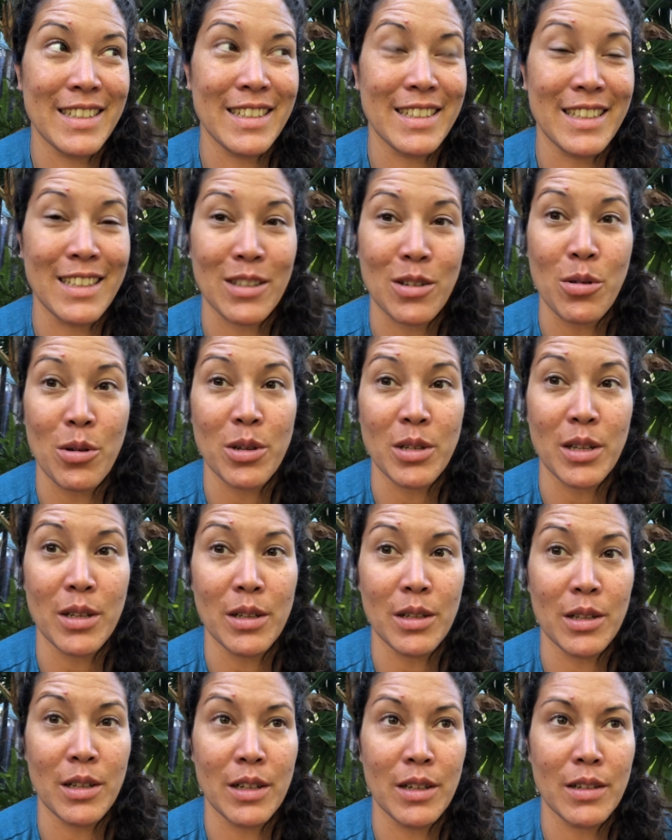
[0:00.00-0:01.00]
This course
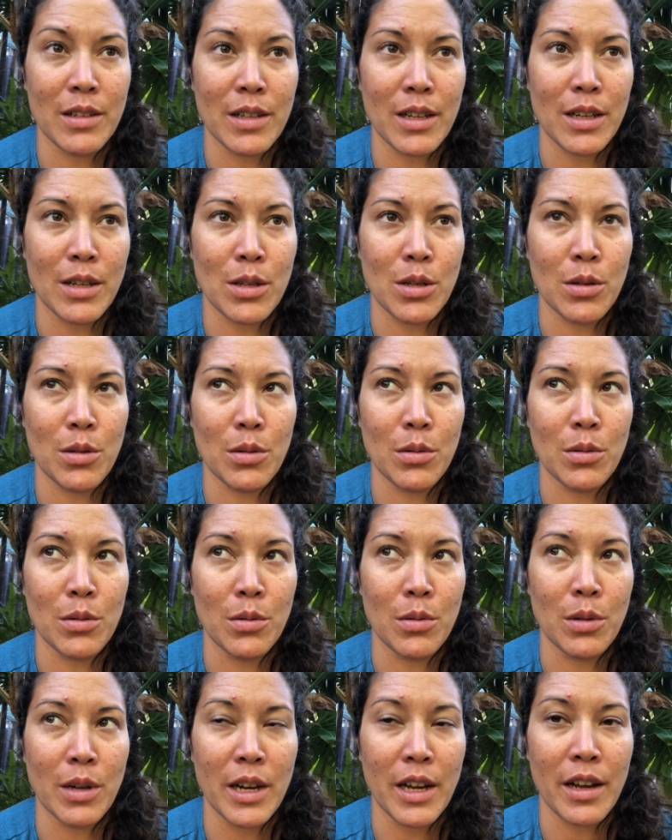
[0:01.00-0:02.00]
included, like
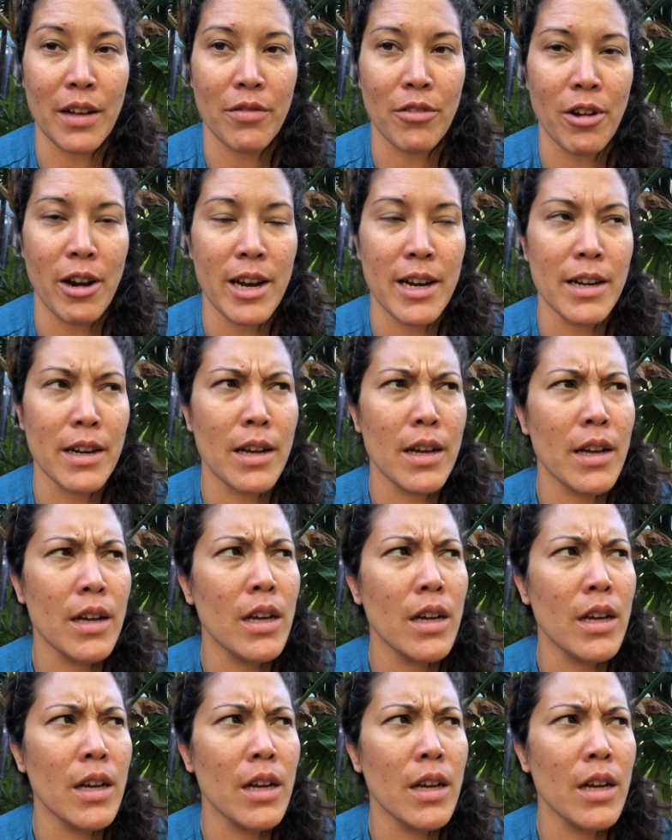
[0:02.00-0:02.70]
two and a half grand